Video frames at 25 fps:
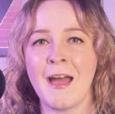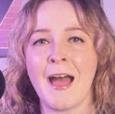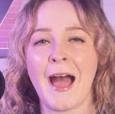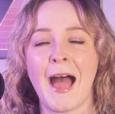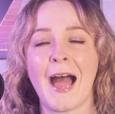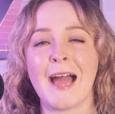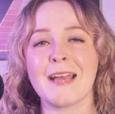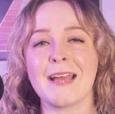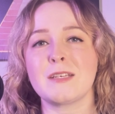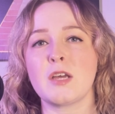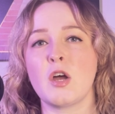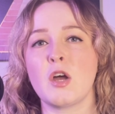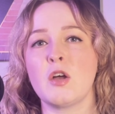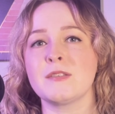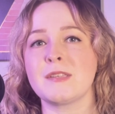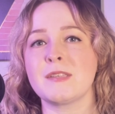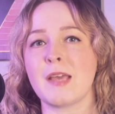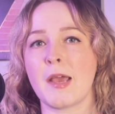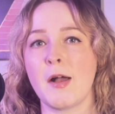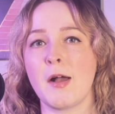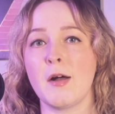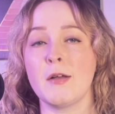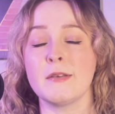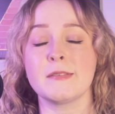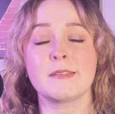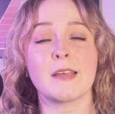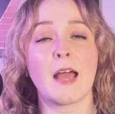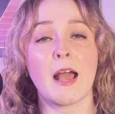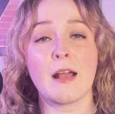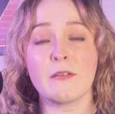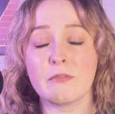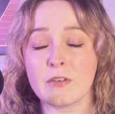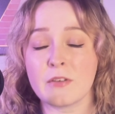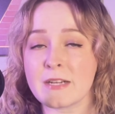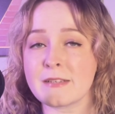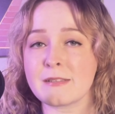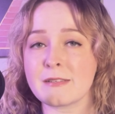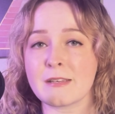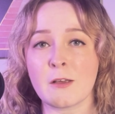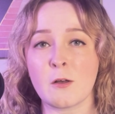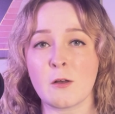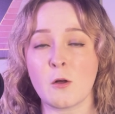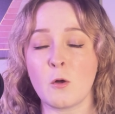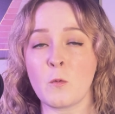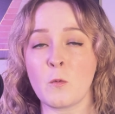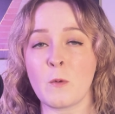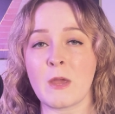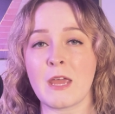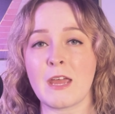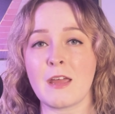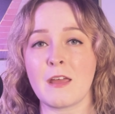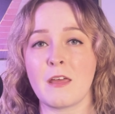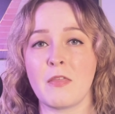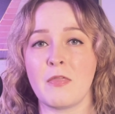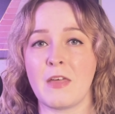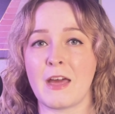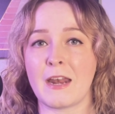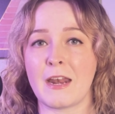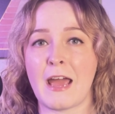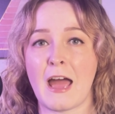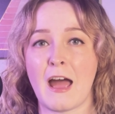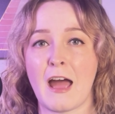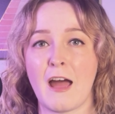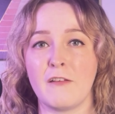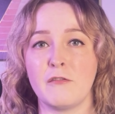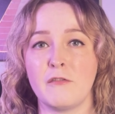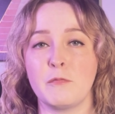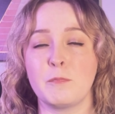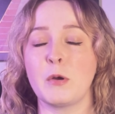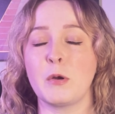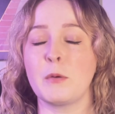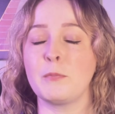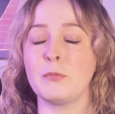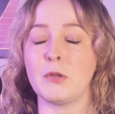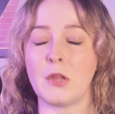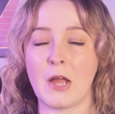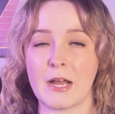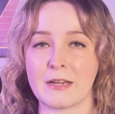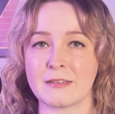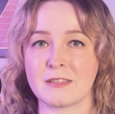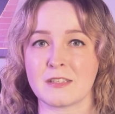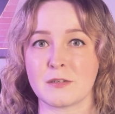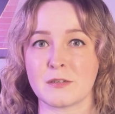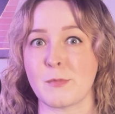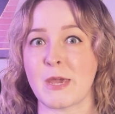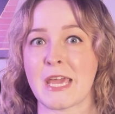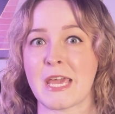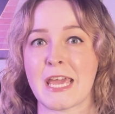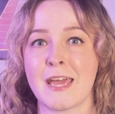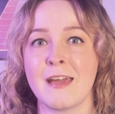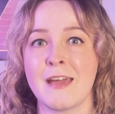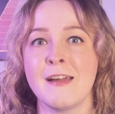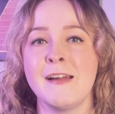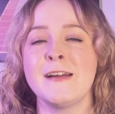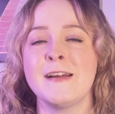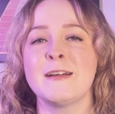I tell tales every single week that have perplexed me.